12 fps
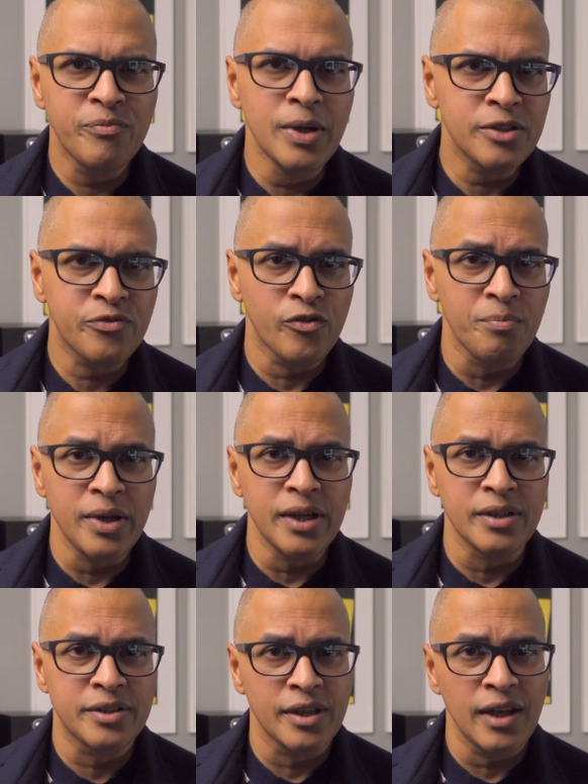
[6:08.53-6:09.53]
miss for me
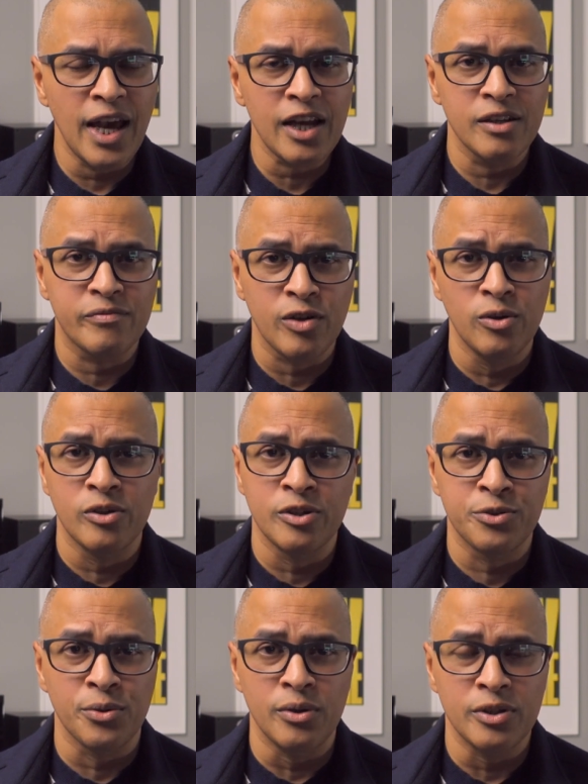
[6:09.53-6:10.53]
is the lack of tone
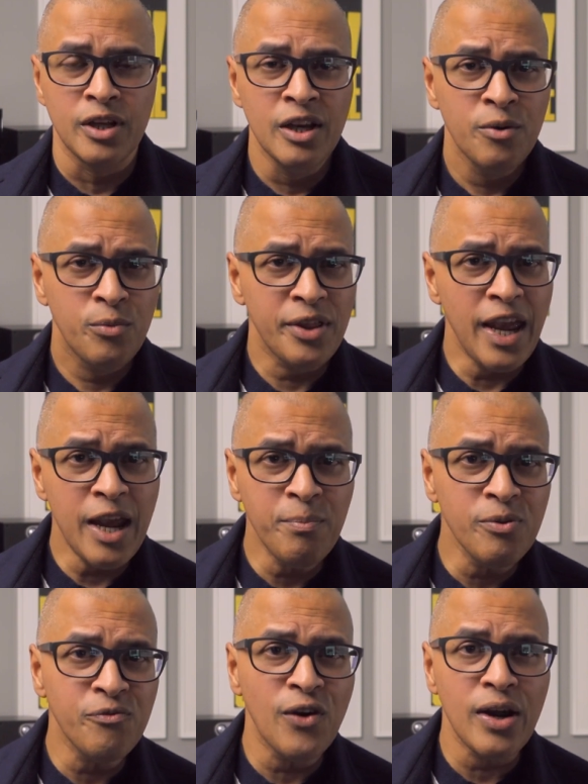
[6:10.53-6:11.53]
controls. With
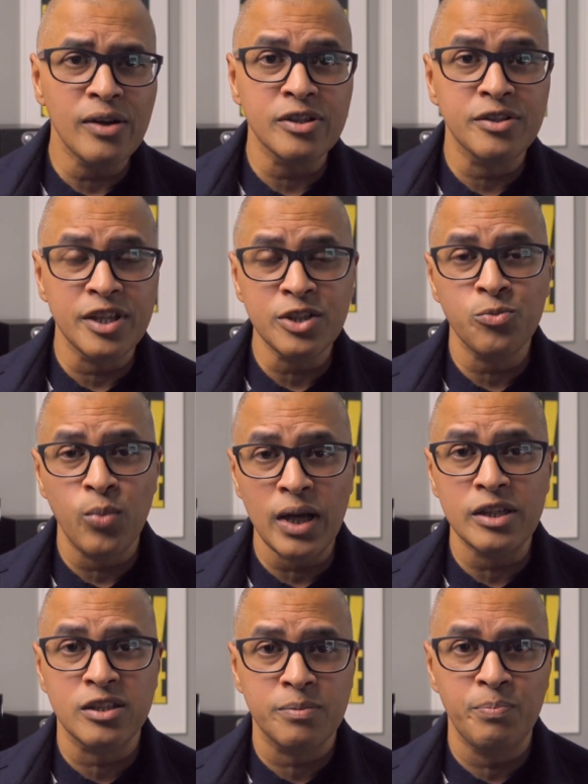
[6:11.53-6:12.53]
amplifiers this
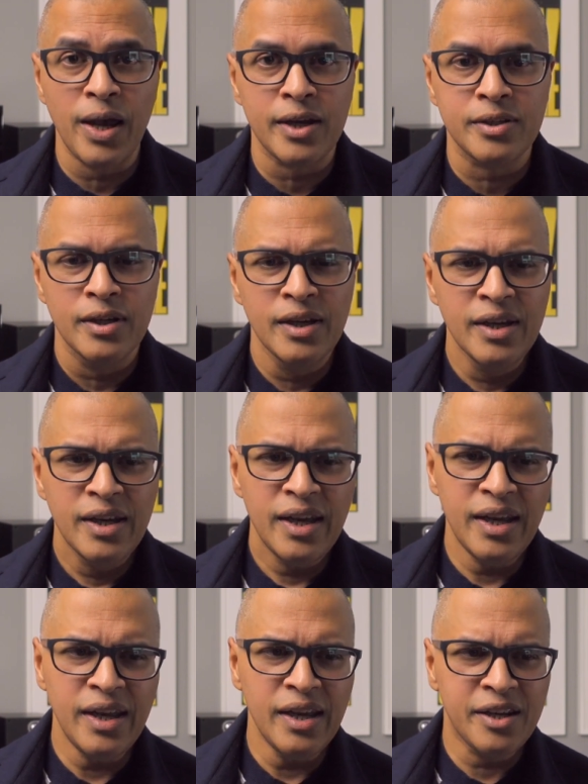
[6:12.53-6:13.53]
well spec'd,
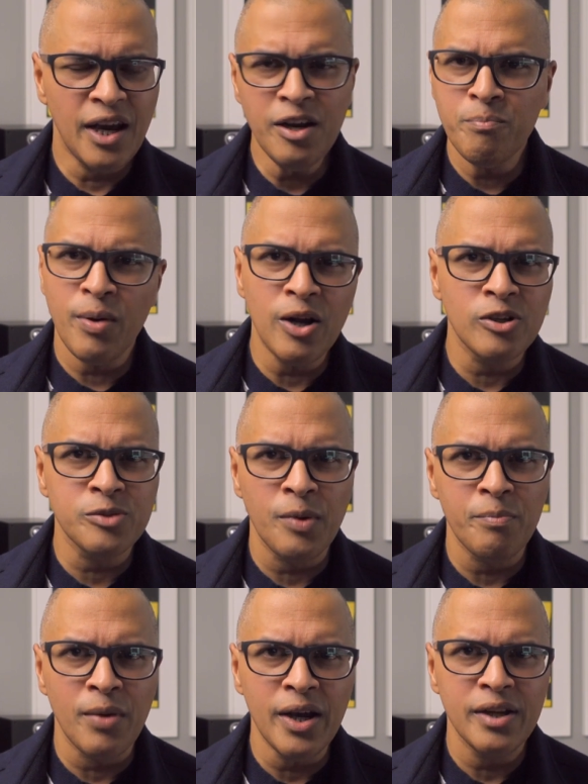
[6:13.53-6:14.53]
it kind of boggles my
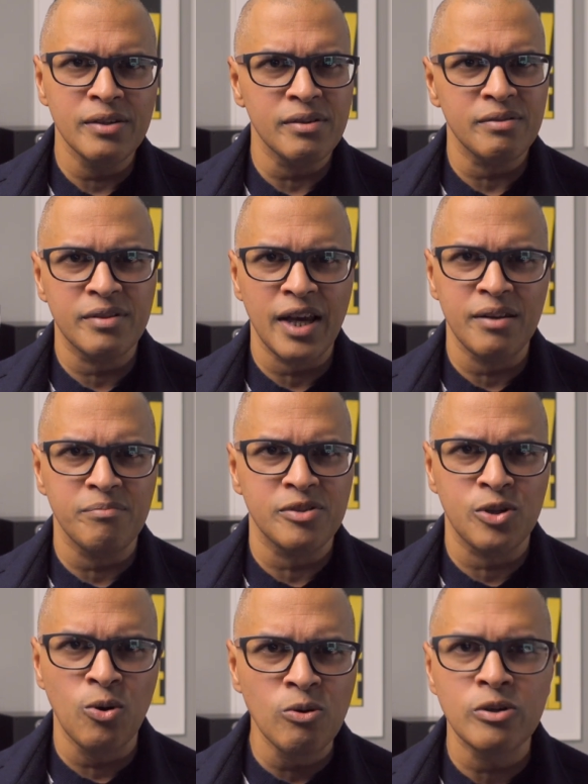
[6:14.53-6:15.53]
mind that
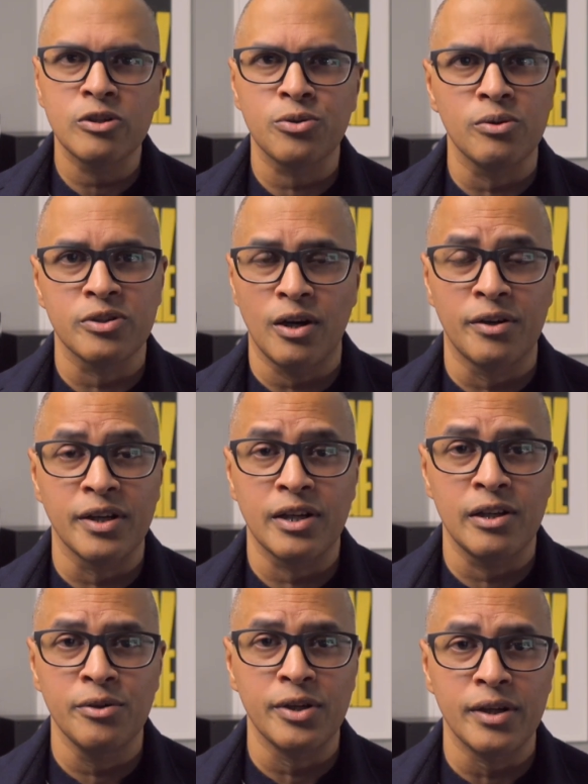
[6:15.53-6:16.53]
tone controls aren't
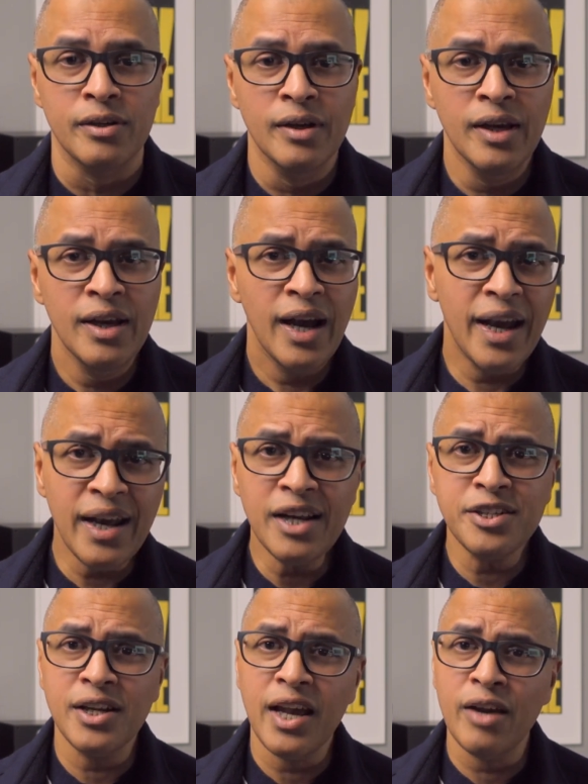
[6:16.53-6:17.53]
included. I
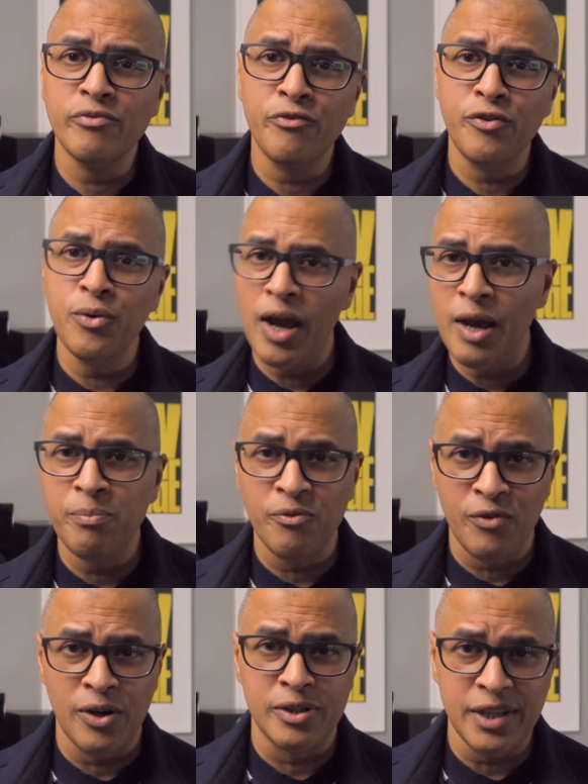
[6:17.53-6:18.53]
actually have a few
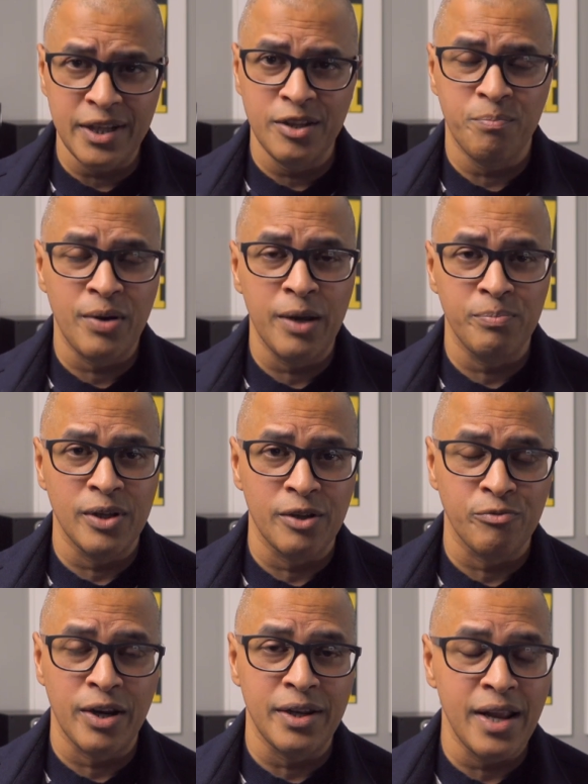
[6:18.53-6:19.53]
amplifiers in the pipeline
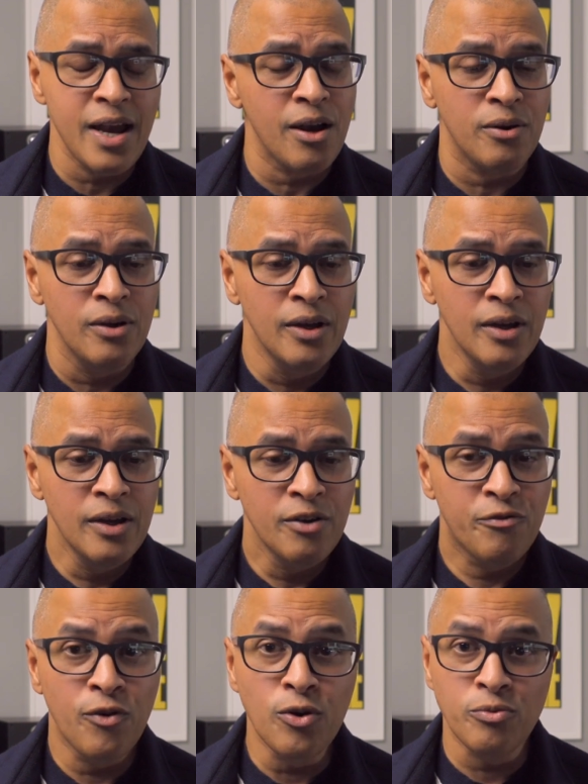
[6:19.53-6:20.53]
right now
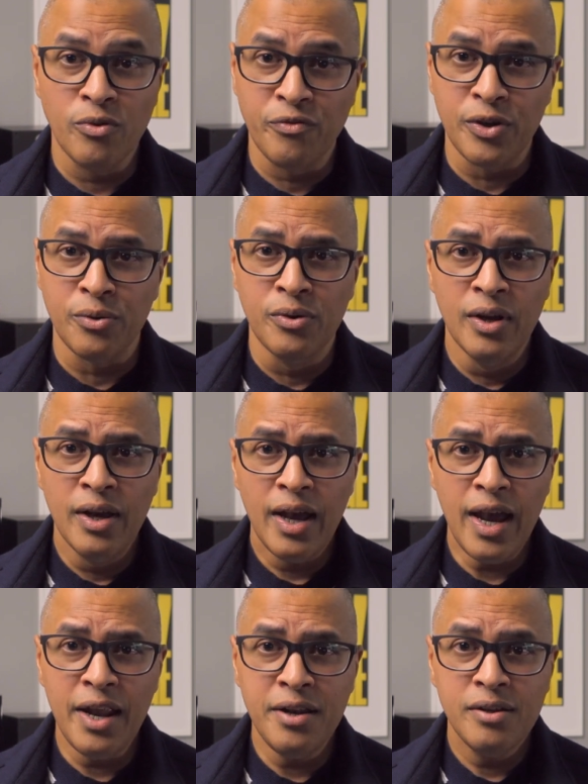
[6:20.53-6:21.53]
for review
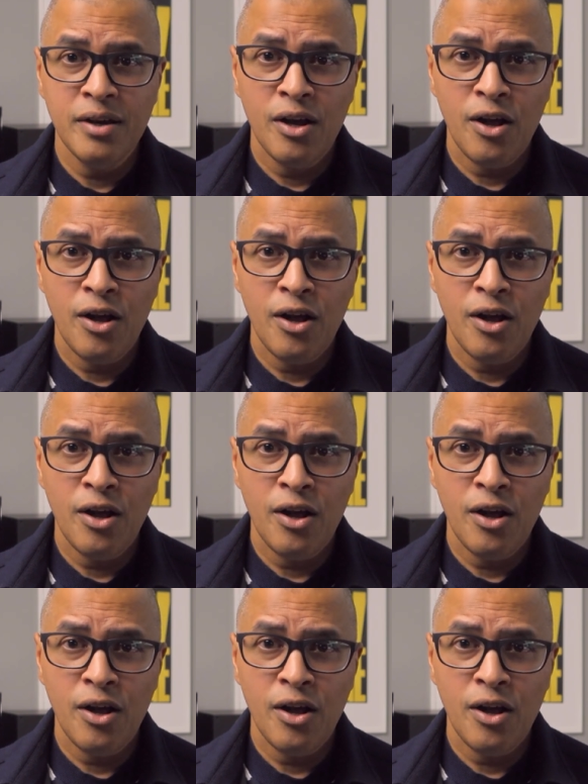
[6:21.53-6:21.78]
and